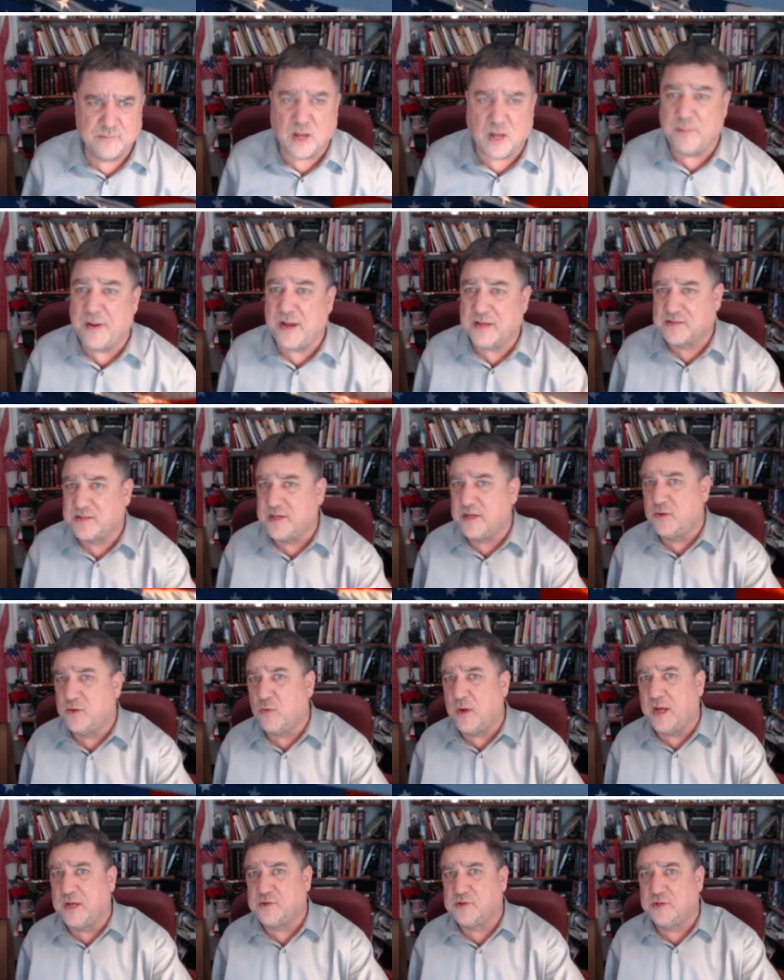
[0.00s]
I'm asking
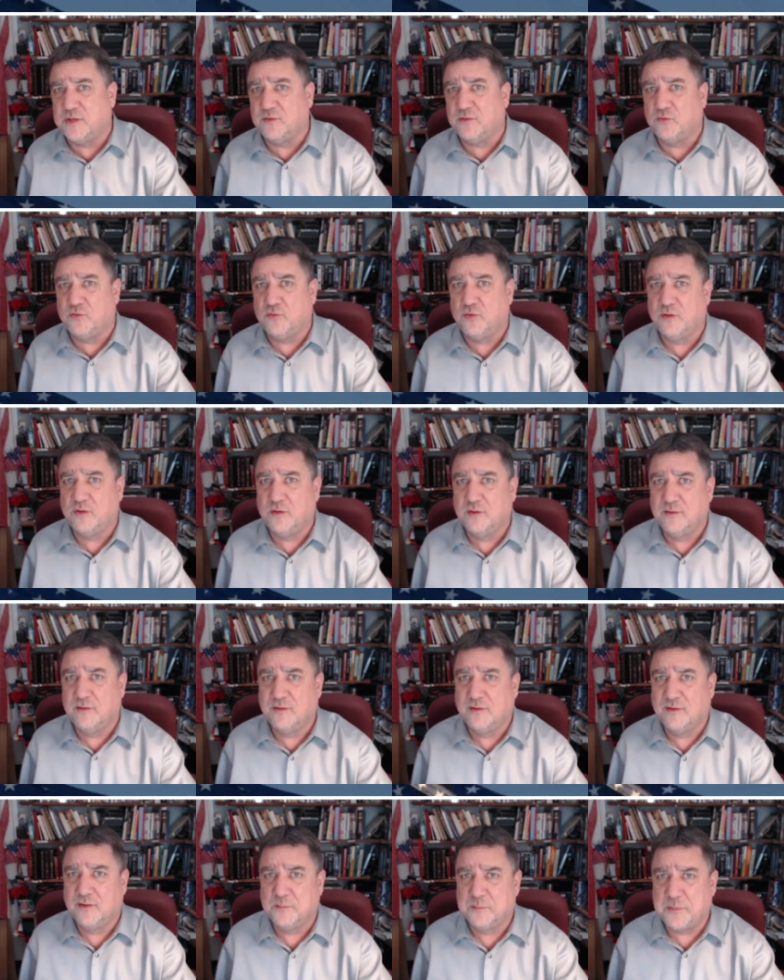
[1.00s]
questions.
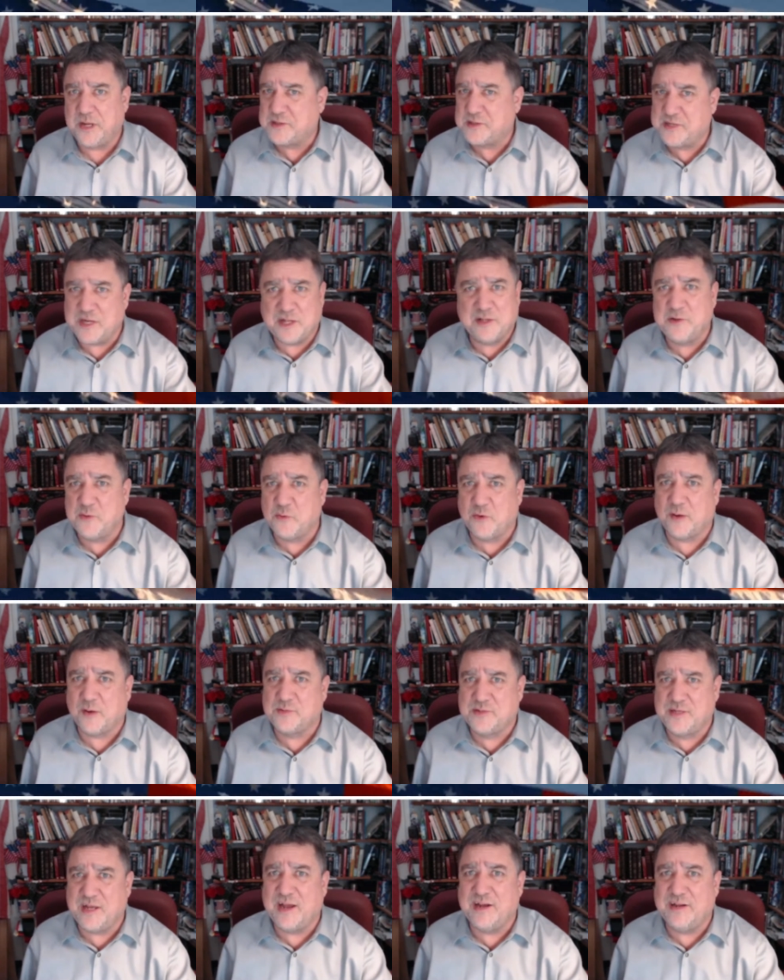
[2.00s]
I'm not telling you where I'm
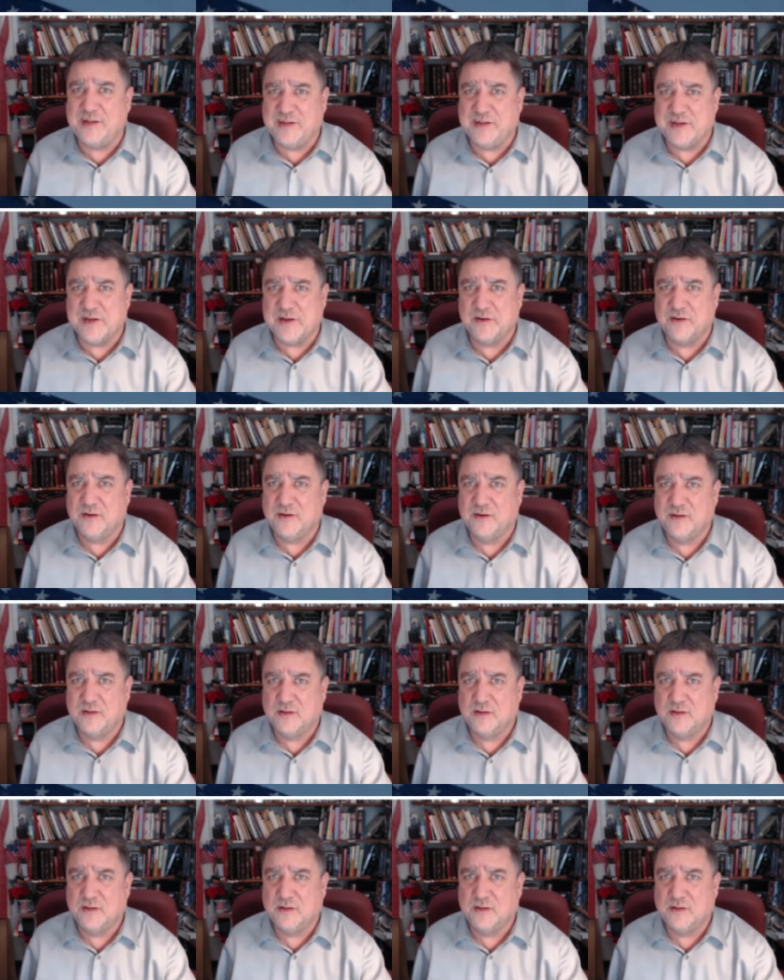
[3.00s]
standing here.